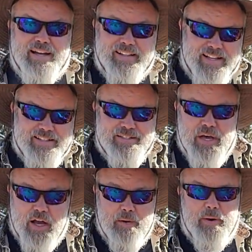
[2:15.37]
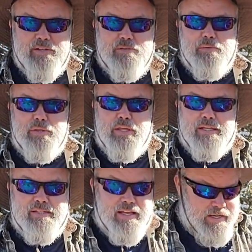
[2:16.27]
let's talk about some of the things
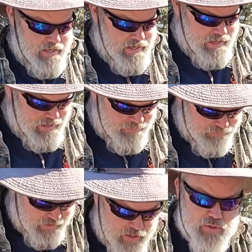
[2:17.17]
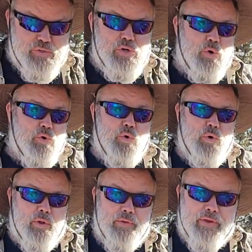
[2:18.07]
then that are so
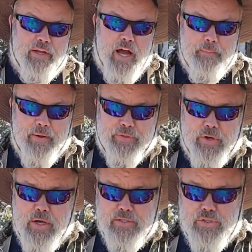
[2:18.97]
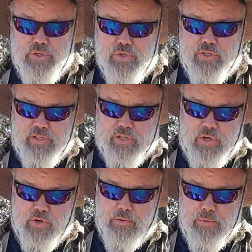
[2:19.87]
cool about the Constitution that
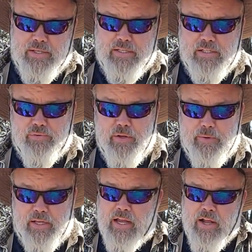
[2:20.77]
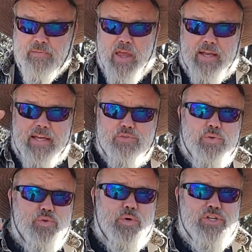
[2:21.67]
secure the blessings of liberty, against
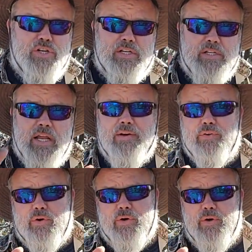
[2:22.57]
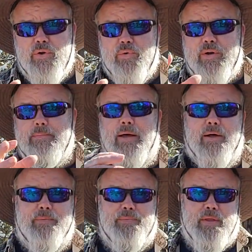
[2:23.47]
which we should never rebel.
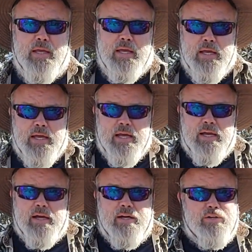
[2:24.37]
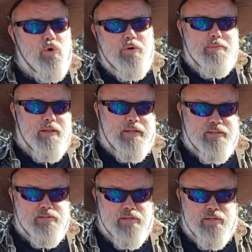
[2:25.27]
Don't rebel
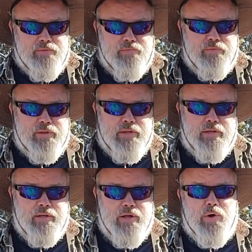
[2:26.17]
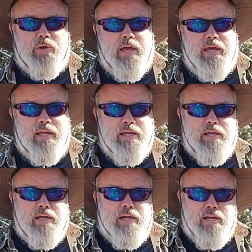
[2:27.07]
against it, okay?
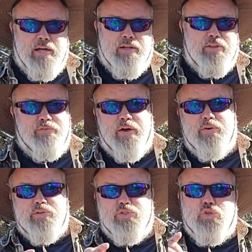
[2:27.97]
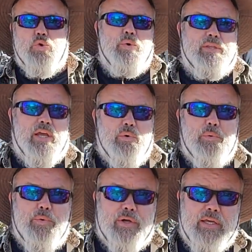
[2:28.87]
The founders knew what they were
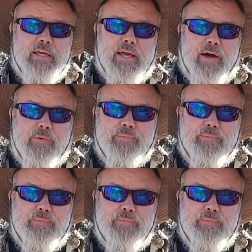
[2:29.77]
working out.